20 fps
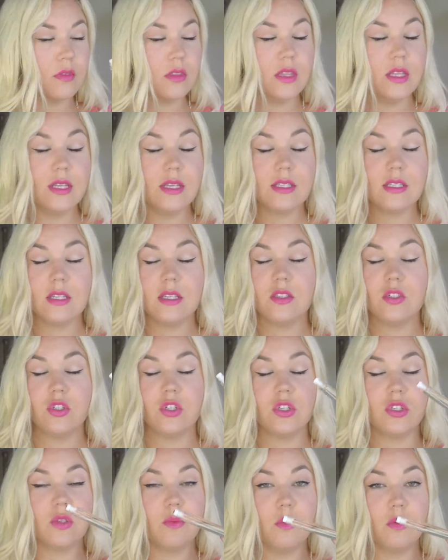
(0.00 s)
this is
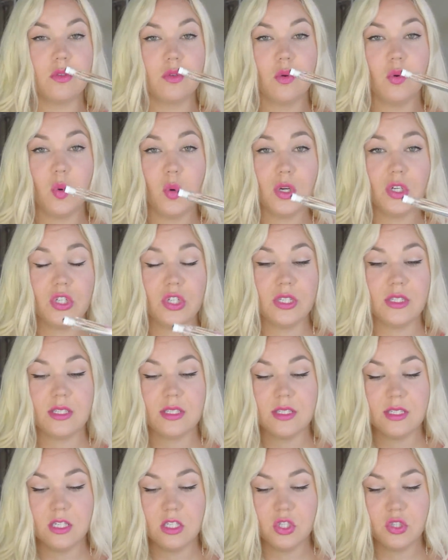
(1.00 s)
just the most gorgeous
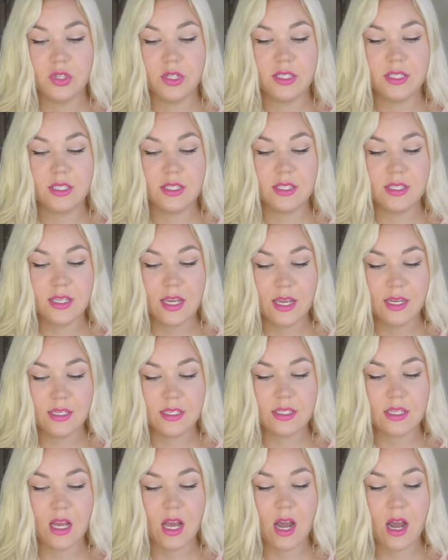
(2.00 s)
citrus
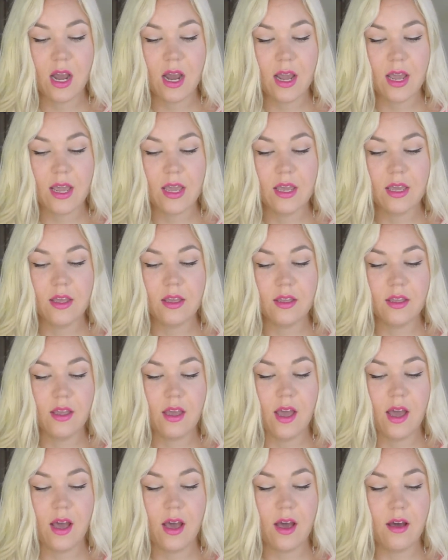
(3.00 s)
scent I
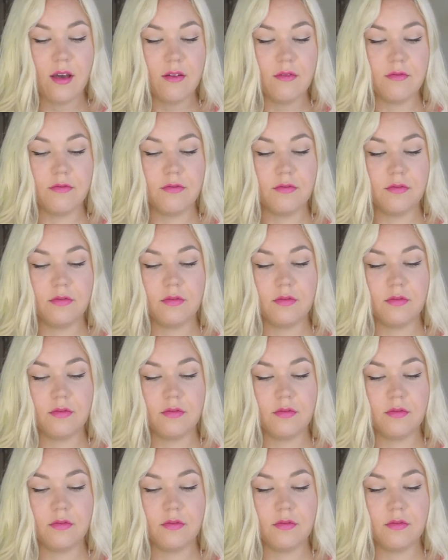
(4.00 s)
have.